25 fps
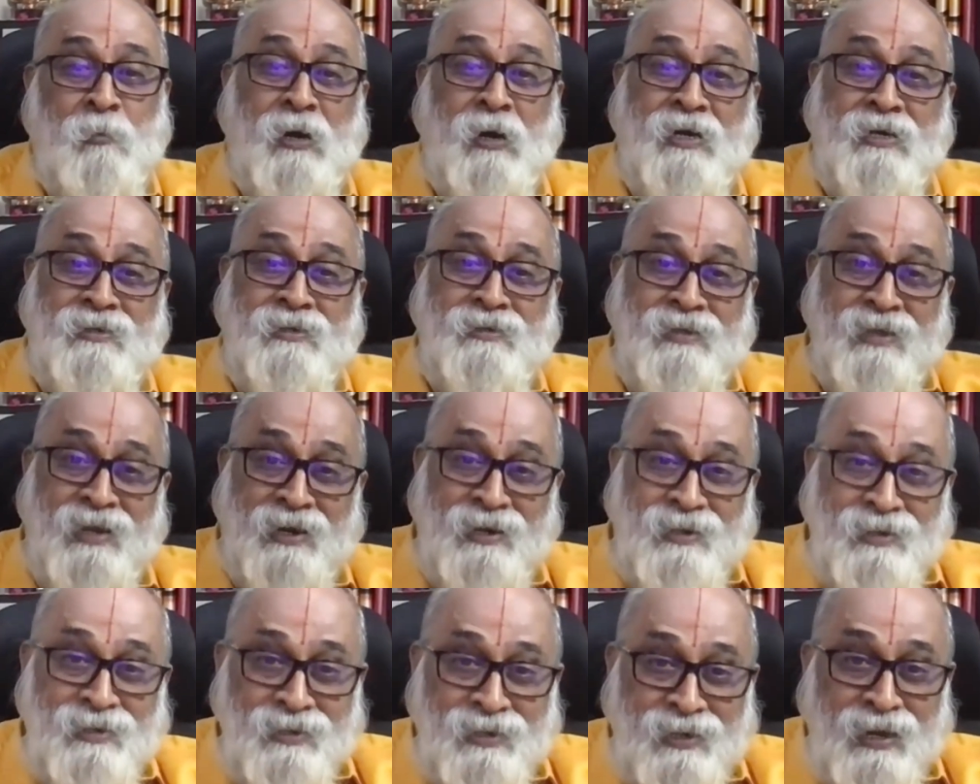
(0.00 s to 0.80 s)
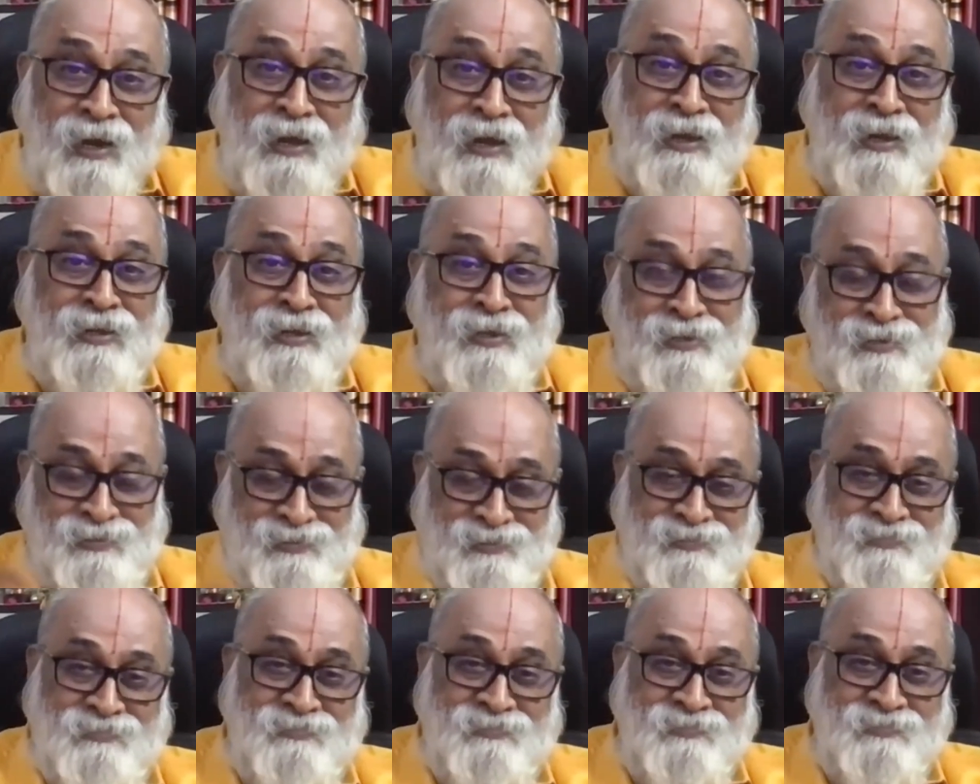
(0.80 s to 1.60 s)
But that guy
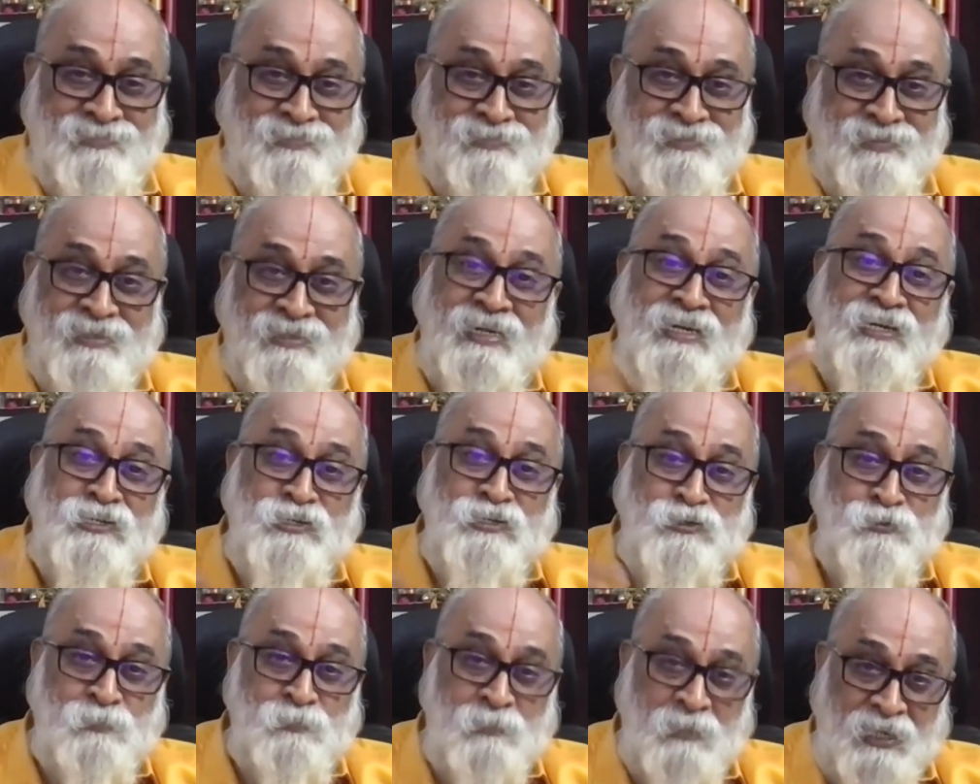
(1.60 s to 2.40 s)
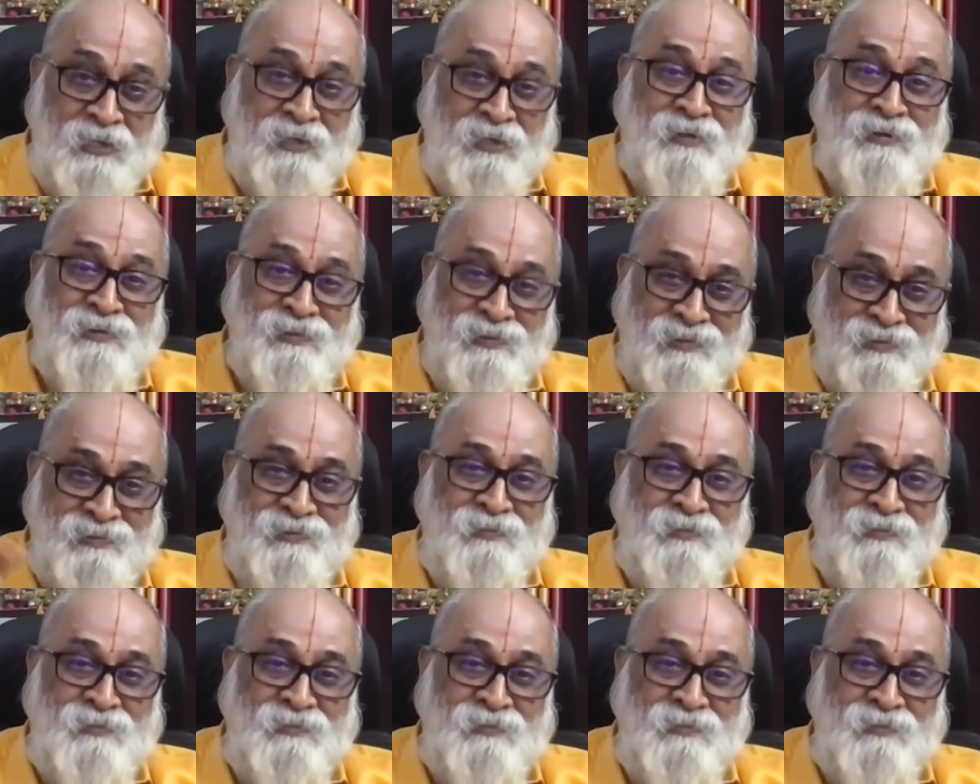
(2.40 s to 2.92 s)
needs me.